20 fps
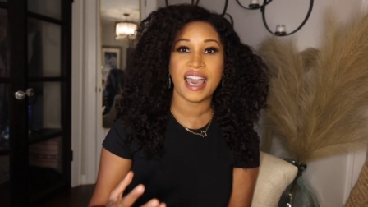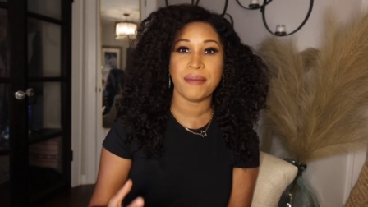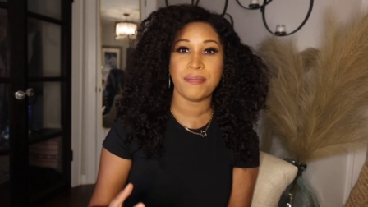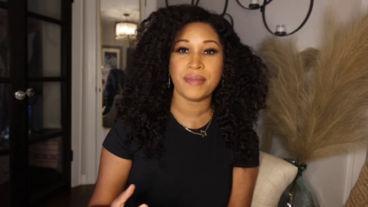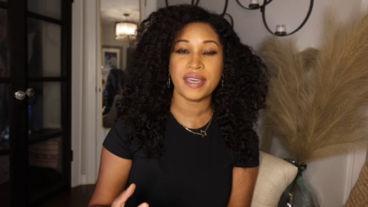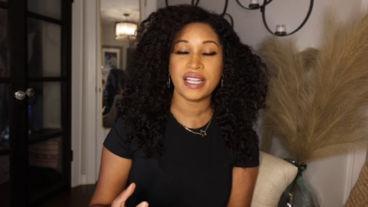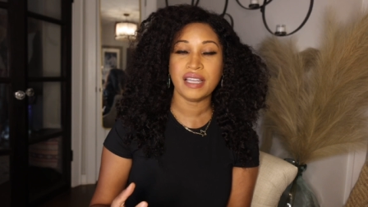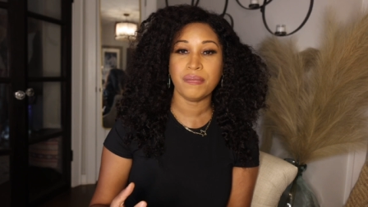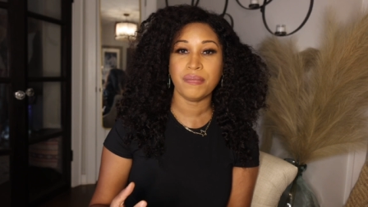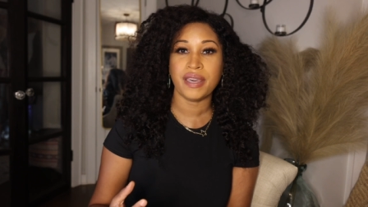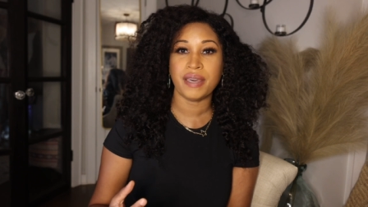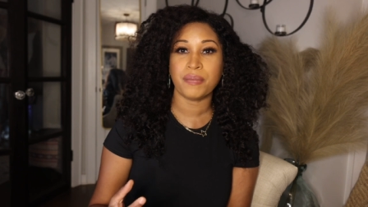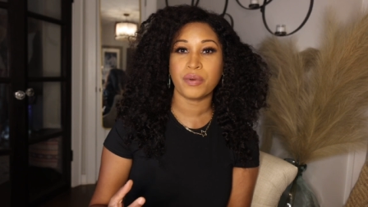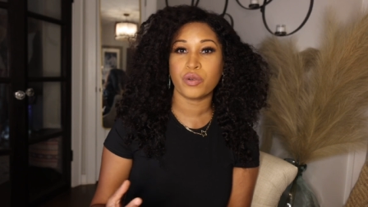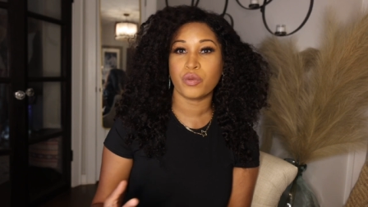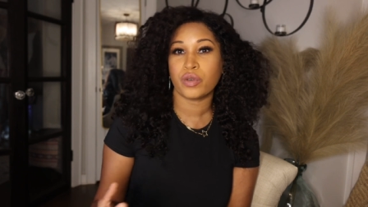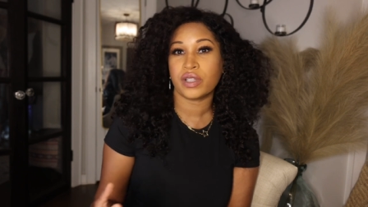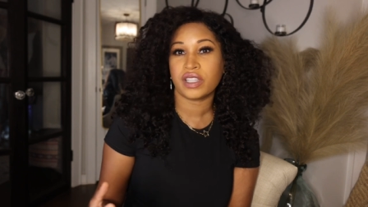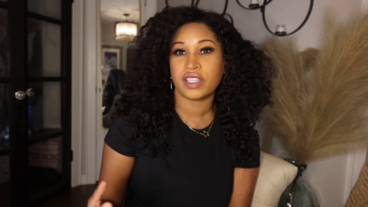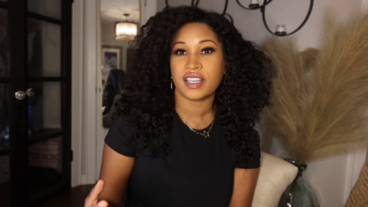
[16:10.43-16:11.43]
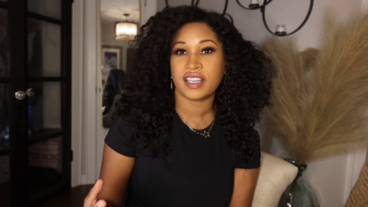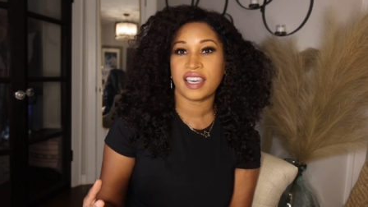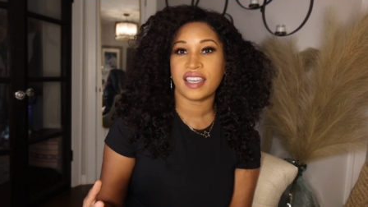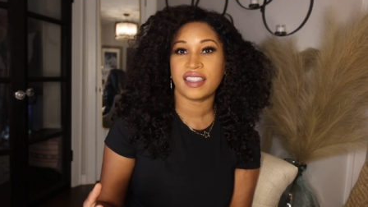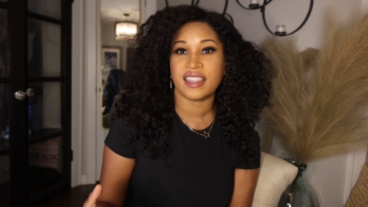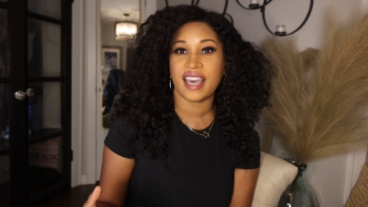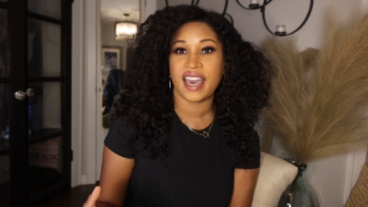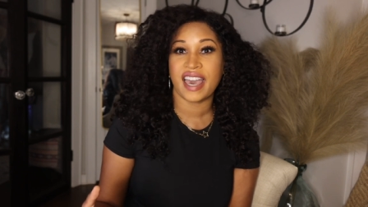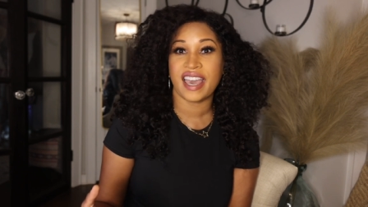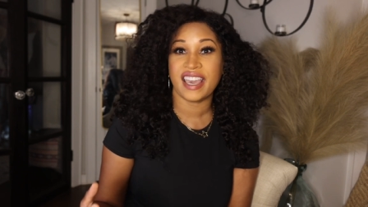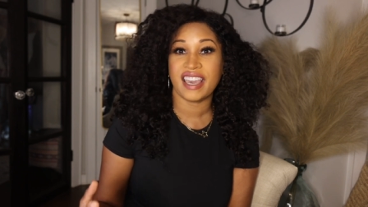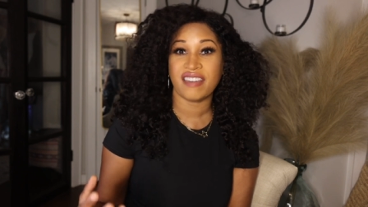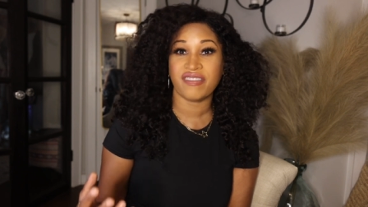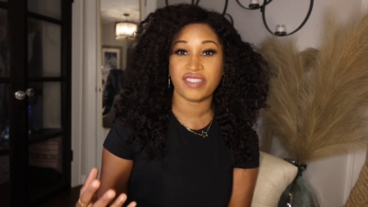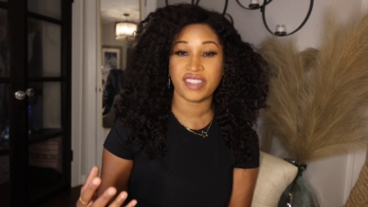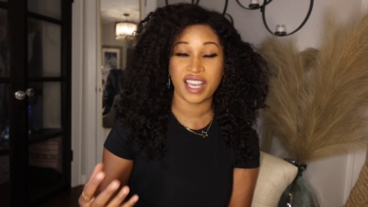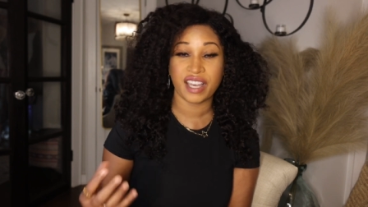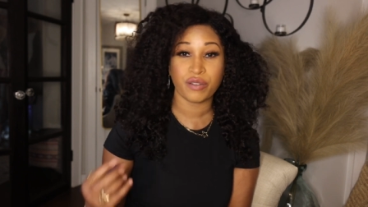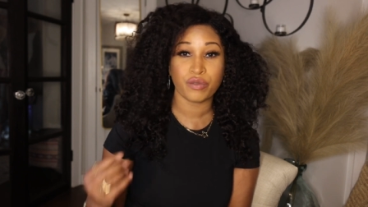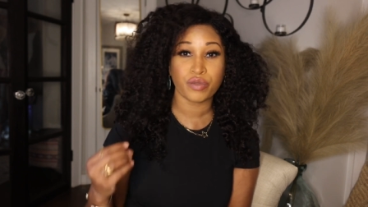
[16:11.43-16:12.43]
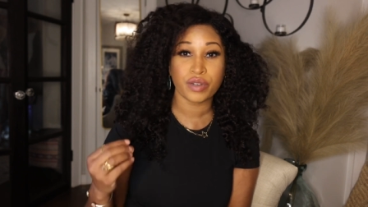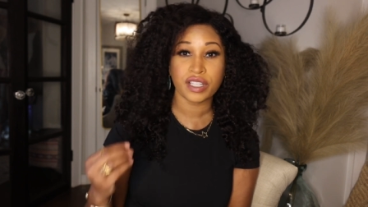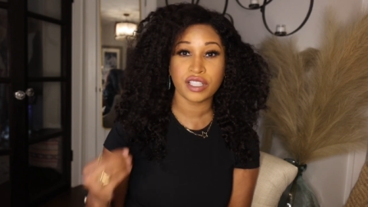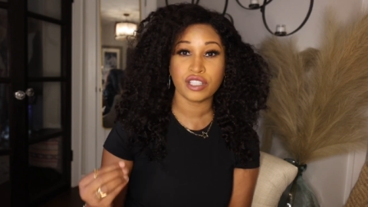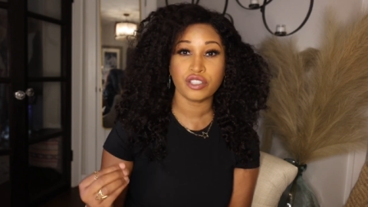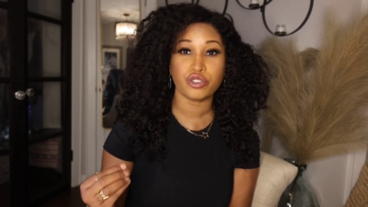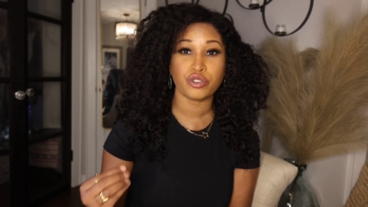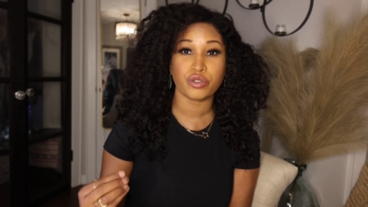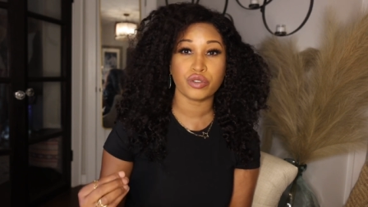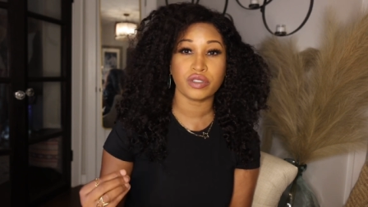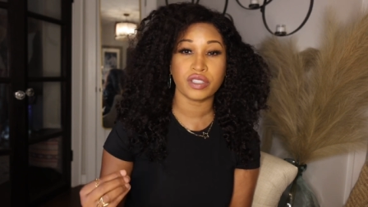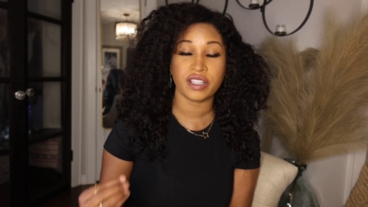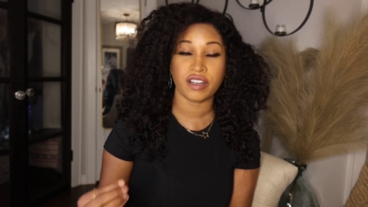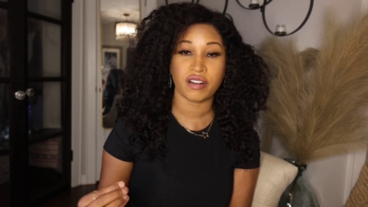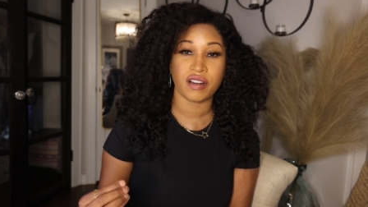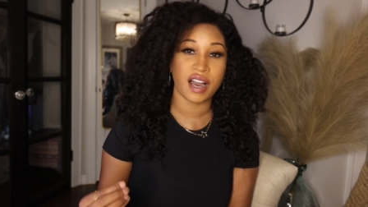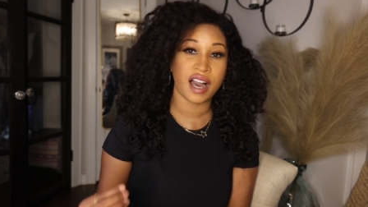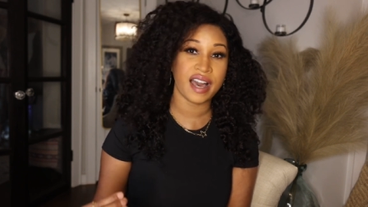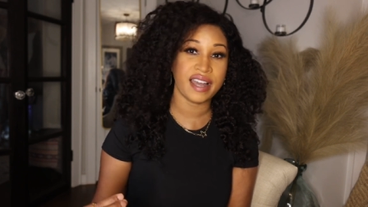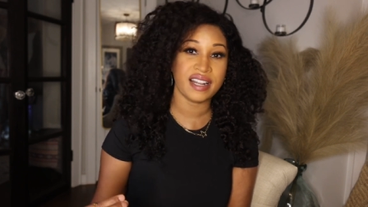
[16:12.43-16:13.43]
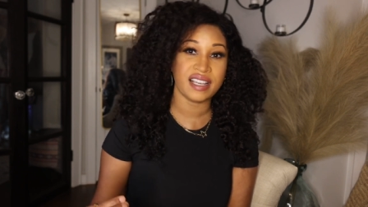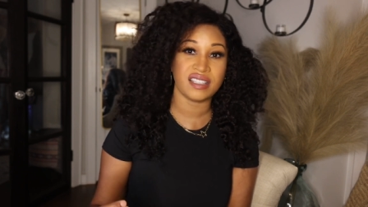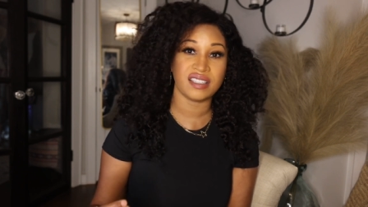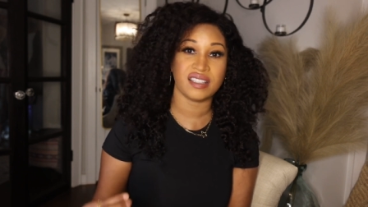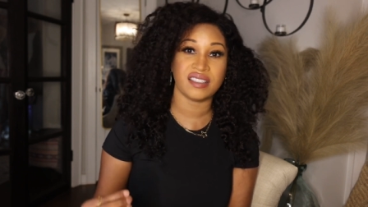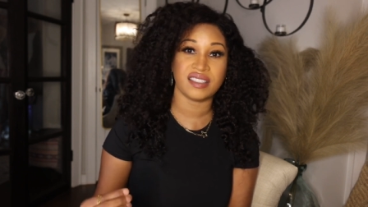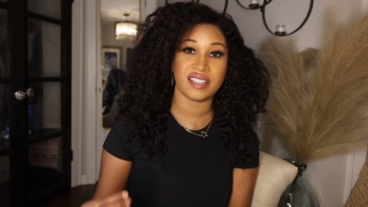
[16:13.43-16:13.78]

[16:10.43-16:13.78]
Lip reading: And many people would look at that, if they really truly are honest,